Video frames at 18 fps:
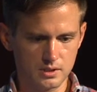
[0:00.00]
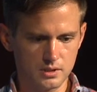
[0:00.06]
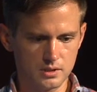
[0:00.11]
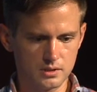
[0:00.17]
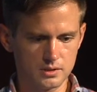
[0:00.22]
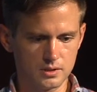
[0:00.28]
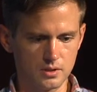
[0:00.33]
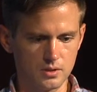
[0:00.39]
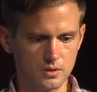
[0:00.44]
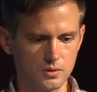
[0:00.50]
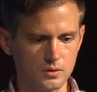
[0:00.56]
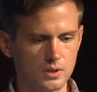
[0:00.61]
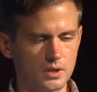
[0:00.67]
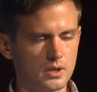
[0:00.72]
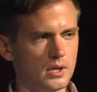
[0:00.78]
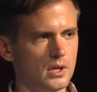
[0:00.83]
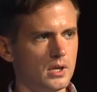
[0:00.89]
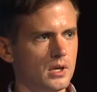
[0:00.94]
So
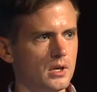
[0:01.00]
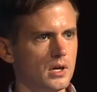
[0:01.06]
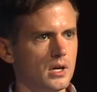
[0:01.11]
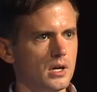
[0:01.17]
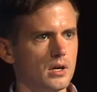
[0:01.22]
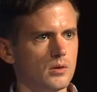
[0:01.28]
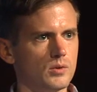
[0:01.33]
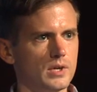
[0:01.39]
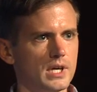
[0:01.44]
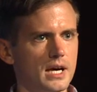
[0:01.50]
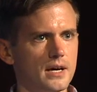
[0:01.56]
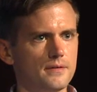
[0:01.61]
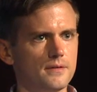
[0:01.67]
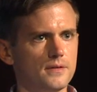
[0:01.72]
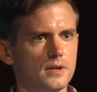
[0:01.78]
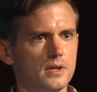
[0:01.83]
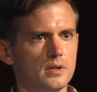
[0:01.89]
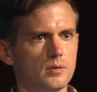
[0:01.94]
we
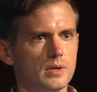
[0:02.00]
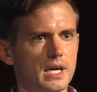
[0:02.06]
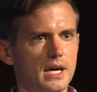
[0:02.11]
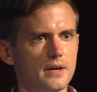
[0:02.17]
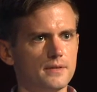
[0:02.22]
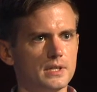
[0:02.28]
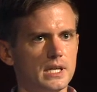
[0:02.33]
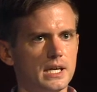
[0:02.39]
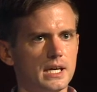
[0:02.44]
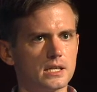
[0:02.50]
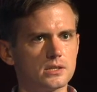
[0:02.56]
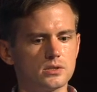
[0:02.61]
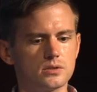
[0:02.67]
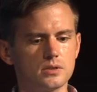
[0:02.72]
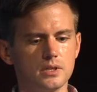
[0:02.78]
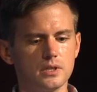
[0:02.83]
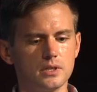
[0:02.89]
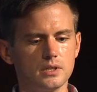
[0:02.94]
have an
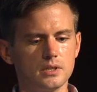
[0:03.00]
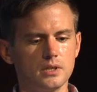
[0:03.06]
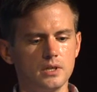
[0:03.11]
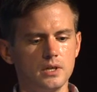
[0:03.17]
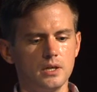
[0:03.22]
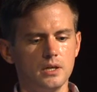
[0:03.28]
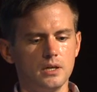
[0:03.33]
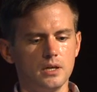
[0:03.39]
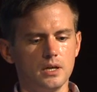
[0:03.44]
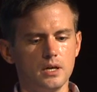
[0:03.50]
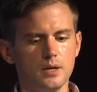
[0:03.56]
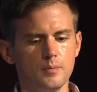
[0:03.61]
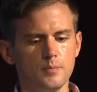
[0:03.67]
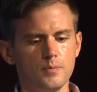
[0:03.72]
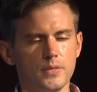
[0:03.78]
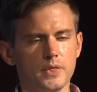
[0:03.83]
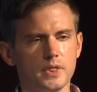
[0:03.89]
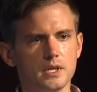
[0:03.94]
extra
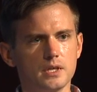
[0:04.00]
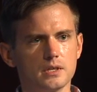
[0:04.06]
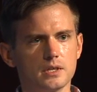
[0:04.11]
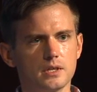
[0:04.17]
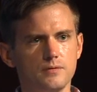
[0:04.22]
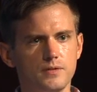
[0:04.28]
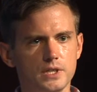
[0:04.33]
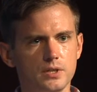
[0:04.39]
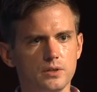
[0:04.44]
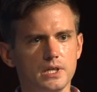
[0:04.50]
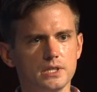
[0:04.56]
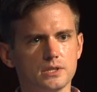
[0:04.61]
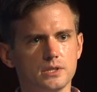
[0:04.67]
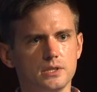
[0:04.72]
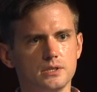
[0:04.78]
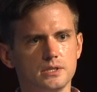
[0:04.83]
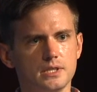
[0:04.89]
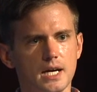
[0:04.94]

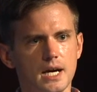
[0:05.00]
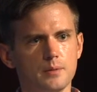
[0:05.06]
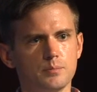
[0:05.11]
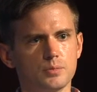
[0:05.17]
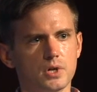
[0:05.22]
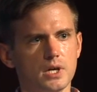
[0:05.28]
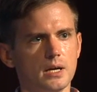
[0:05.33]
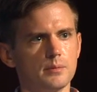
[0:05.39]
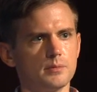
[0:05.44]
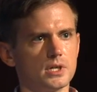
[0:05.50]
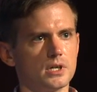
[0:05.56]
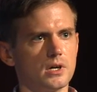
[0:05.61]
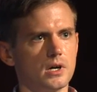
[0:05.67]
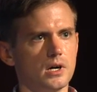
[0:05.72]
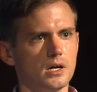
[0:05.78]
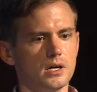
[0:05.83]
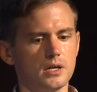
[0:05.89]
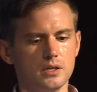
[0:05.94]
configuration type parameter
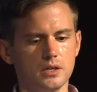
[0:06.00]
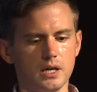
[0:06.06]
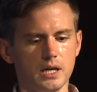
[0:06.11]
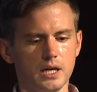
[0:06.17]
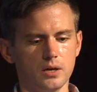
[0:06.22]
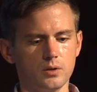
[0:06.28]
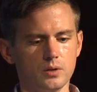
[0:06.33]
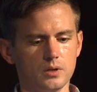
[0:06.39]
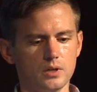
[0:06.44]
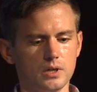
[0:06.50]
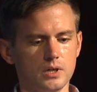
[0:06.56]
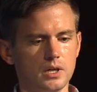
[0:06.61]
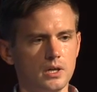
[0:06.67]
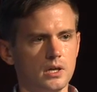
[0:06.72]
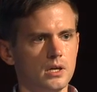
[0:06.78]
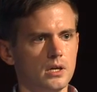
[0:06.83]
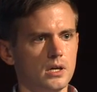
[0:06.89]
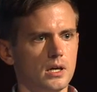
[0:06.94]
on our
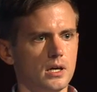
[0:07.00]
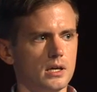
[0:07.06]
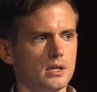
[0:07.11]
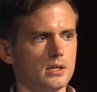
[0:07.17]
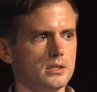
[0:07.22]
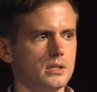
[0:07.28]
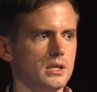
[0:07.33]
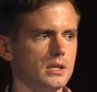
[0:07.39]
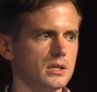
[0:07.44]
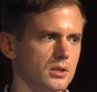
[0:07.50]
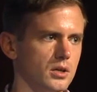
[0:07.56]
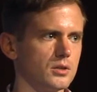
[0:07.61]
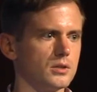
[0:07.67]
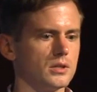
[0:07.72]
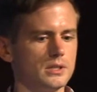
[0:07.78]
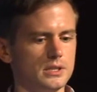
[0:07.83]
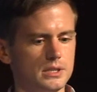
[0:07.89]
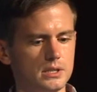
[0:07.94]

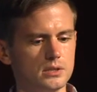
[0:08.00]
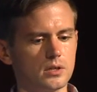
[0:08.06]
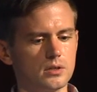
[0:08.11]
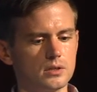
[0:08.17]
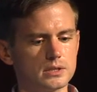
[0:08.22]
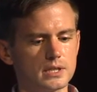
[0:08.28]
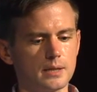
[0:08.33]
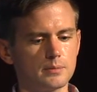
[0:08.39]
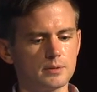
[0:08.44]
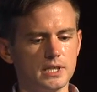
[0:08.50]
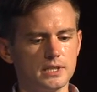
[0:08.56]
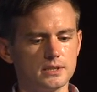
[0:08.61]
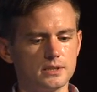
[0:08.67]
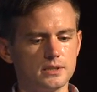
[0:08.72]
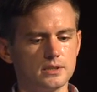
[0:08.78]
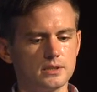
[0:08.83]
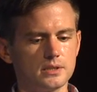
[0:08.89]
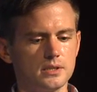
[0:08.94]
encoder and decoder type
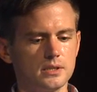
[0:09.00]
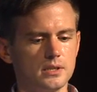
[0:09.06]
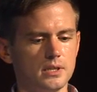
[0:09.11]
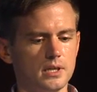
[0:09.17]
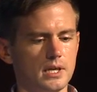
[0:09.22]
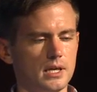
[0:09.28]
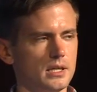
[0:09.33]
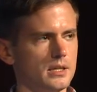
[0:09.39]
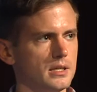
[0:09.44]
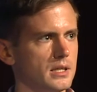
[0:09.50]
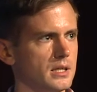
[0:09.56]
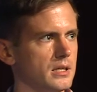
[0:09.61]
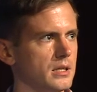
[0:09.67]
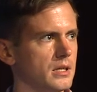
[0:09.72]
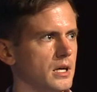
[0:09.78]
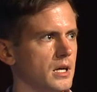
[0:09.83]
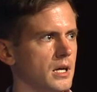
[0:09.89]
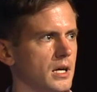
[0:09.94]
classes. And
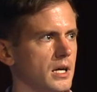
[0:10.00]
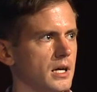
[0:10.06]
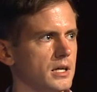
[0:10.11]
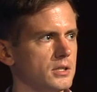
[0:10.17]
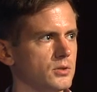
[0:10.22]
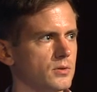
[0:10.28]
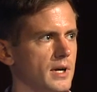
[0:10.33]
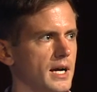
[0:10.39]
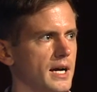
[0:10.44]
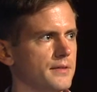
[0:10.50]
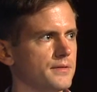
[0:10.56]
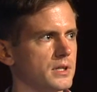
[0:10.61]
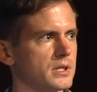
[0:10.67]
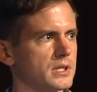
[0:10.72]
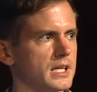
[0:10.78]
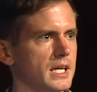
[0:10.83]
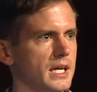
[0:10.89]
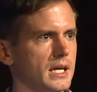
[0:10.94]
then a driver
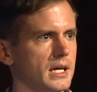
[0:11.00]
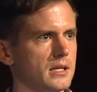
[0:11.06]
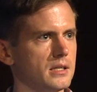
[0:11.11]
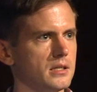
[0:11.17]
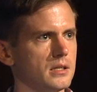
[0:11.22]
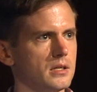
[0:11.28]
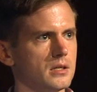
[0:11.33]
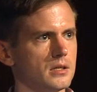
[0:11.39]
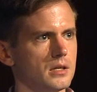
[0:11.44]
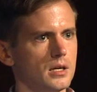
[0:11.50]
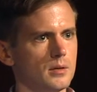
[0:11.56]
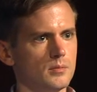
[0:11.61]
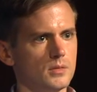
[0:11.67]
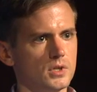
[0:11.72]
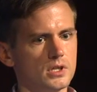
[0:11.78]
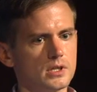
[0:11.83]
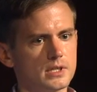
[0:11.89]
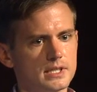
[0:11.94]
can
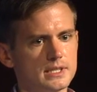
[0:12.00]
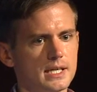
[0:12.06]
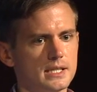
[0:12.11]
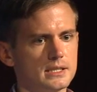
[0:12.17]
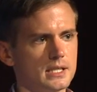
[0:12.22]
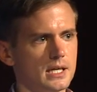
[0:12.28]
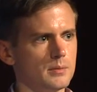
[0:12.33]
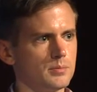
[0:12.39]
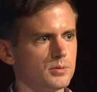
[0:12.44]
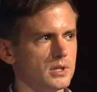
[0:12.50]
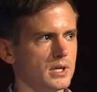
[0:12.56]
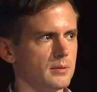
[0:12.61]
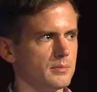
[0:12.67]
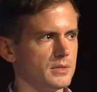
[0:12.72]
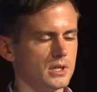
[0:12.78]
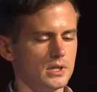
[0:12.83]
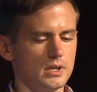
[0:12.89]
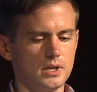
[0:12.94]
look at that type
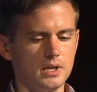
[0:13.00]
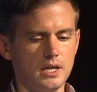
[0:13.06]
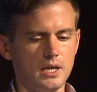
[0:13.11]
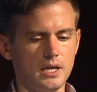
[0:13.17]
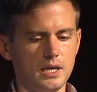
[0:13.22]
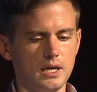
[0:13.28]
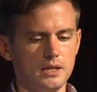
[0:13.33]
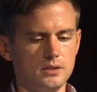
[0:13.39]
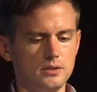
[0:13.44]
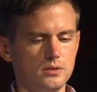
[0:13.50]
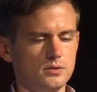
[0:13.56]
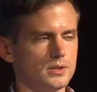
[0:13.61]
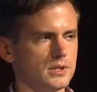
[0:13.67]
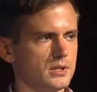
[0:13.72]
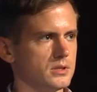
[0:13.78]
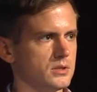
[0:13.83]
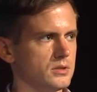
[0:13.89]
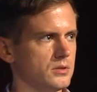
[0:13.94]
parameter and use
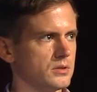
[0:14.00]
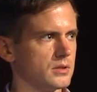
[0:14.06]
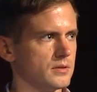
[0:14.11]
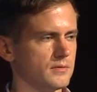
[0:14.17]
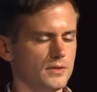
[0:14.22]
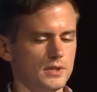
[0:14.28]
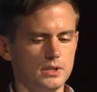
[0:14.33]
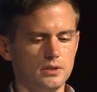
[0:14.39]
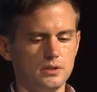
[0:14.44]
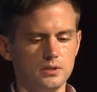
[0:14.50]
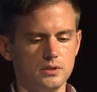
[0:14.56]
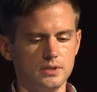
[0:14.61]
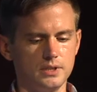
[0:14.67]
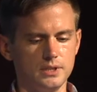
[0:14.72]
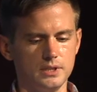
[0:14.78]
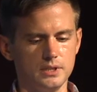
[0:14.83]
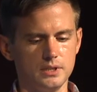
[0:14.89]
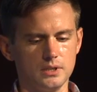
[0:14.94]
it to configure
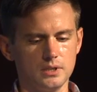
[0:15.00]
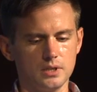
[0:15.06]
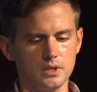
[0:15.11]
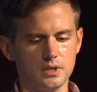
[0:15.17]
the